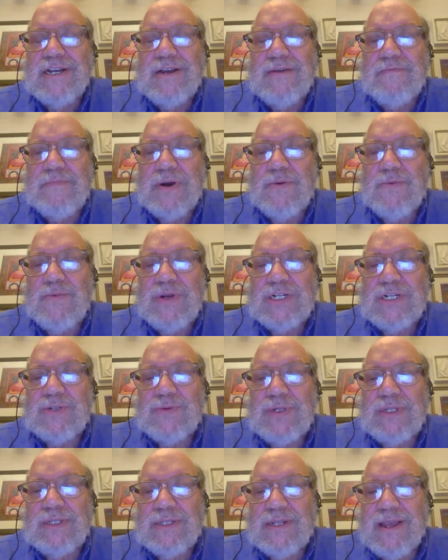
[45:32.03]
but which
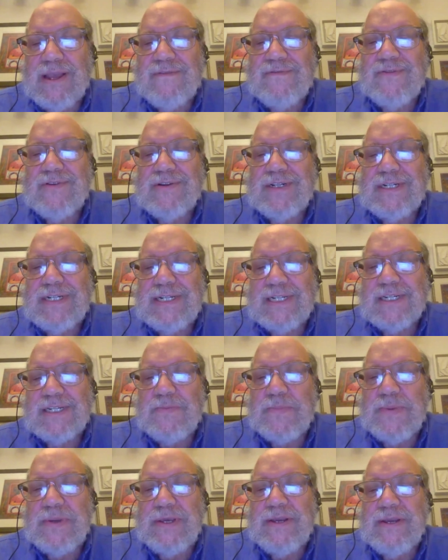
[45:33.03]
will never
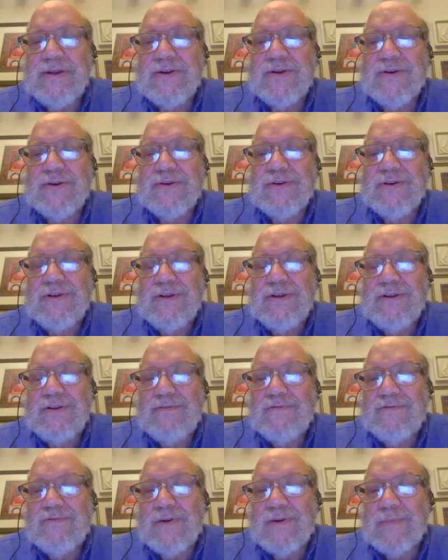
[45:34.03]
disappear
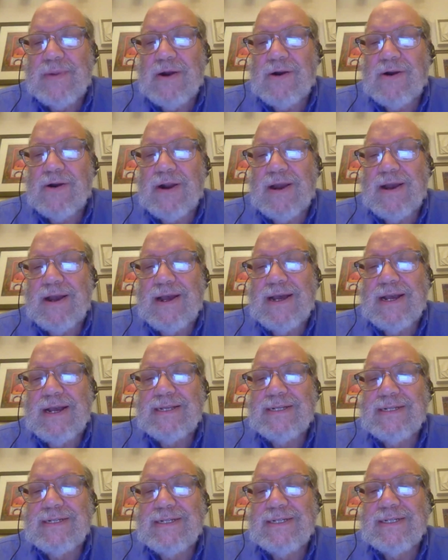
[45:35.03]
from our
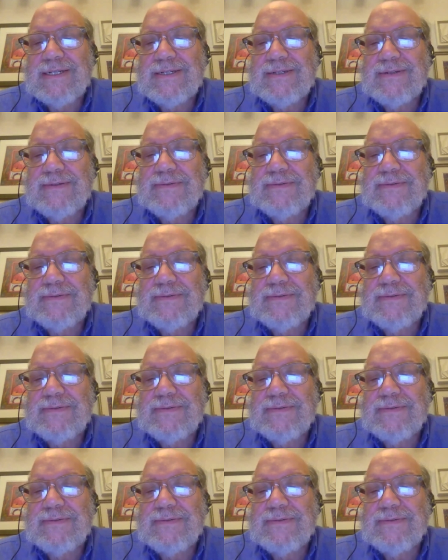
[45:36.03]
eyes.